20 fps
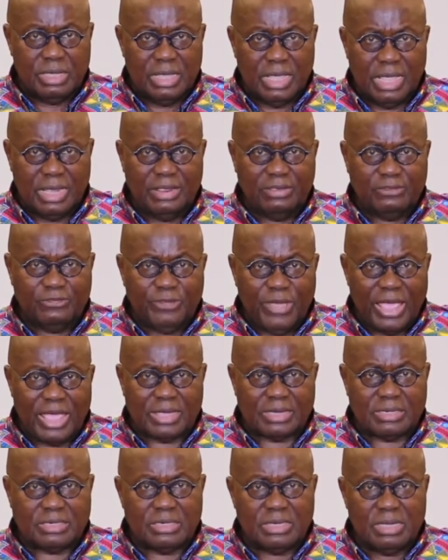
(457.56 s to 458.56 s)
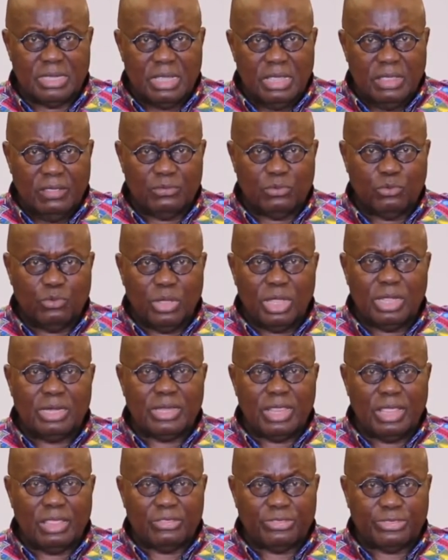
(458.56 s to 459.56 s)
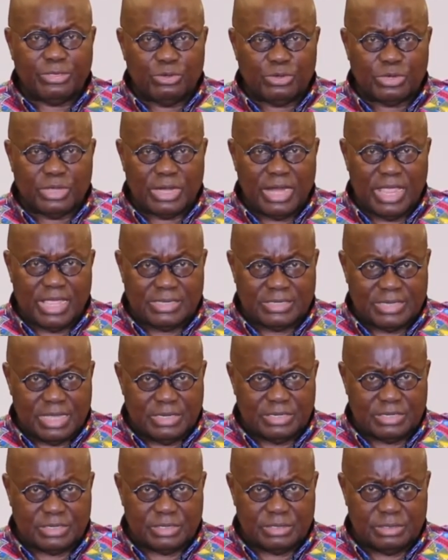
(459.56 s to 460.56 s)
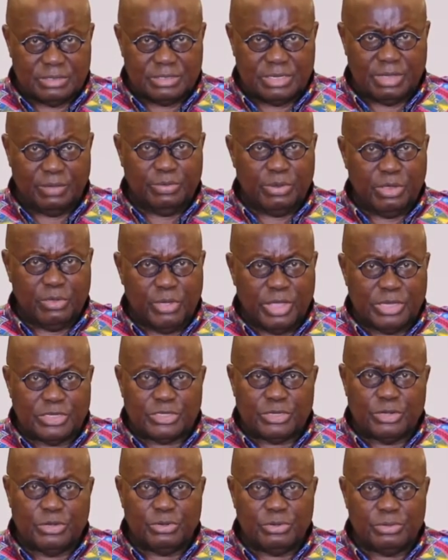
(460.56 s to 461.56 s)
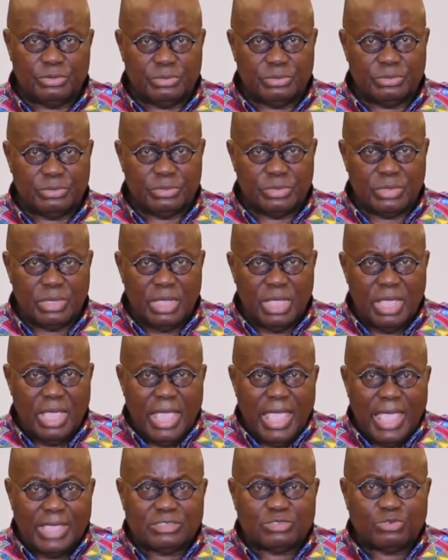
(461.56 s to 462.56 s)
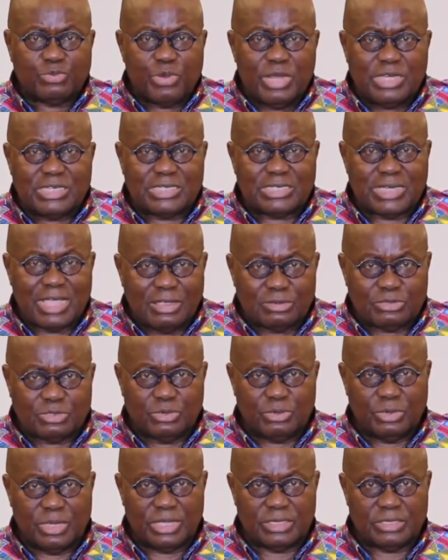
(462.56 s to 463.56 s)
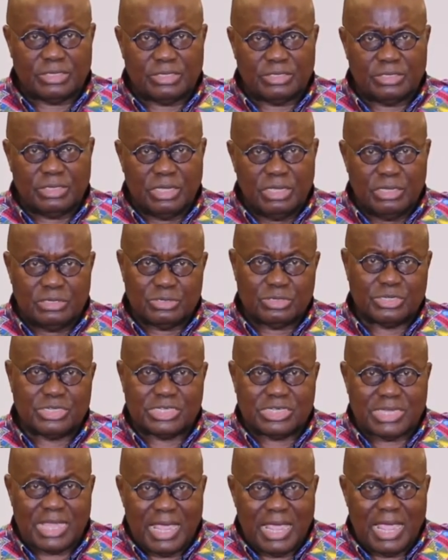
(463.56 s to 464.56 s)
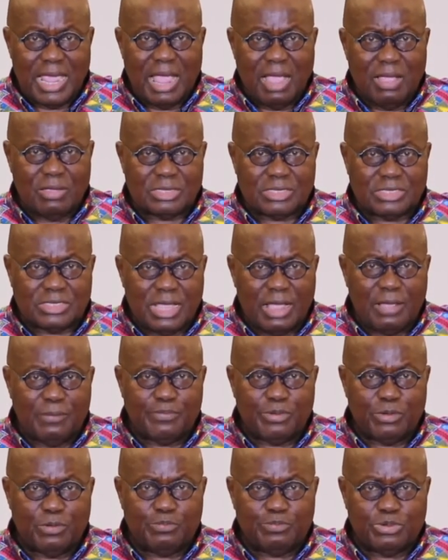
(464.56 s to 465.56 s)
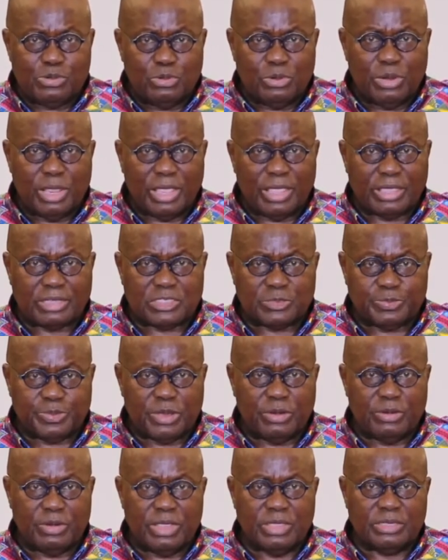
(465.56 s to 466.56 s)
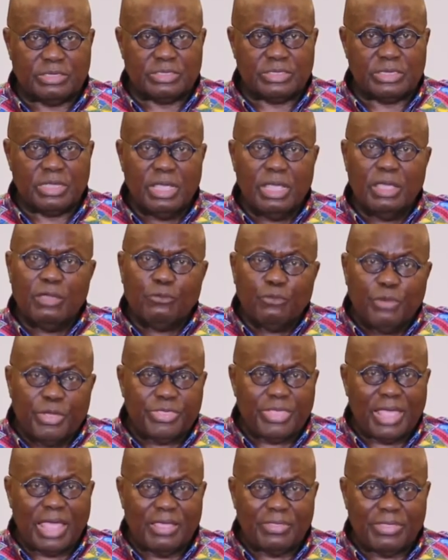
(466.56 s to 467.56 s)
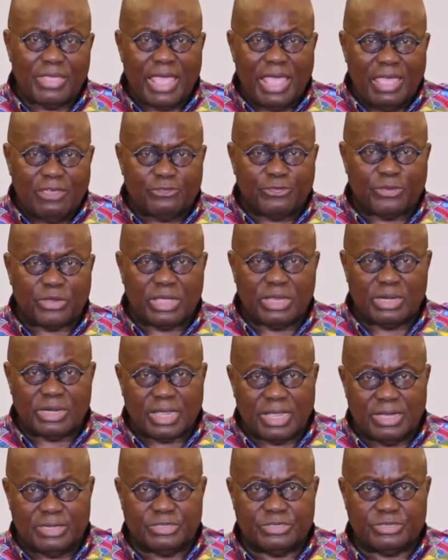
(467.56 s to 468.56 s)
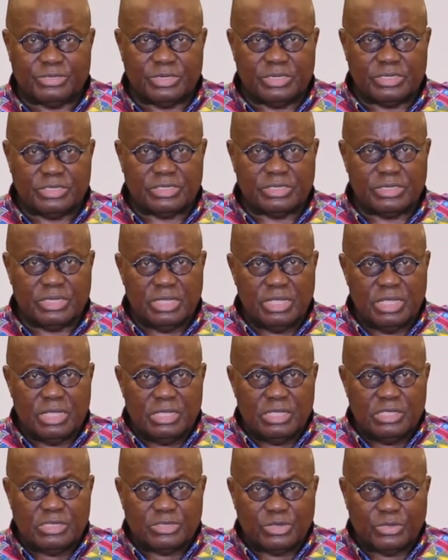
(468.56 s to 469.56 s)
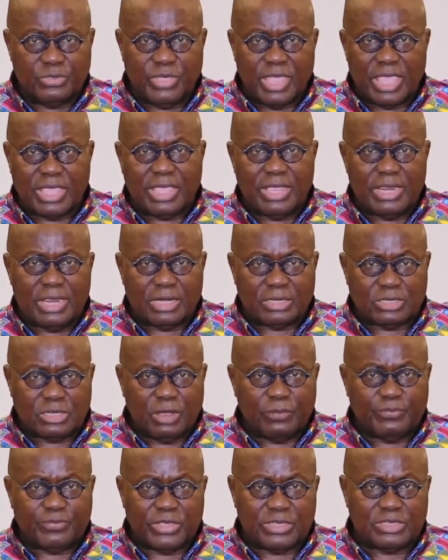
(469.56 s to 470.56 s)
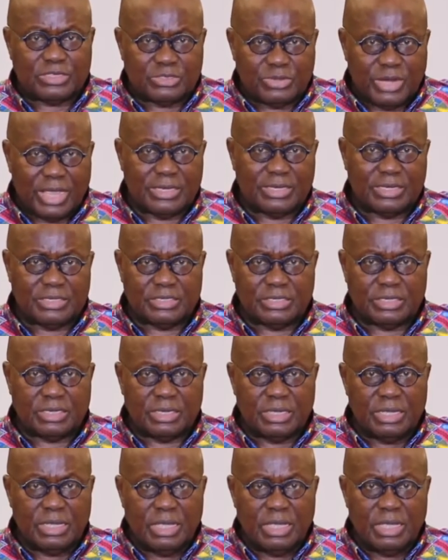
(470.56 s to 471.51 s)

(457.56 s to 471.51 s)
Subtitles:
And in fact, the World Health Organization, WHO, has reached out to us to share our sample pooling experience with other African countries so they can adopt this strategy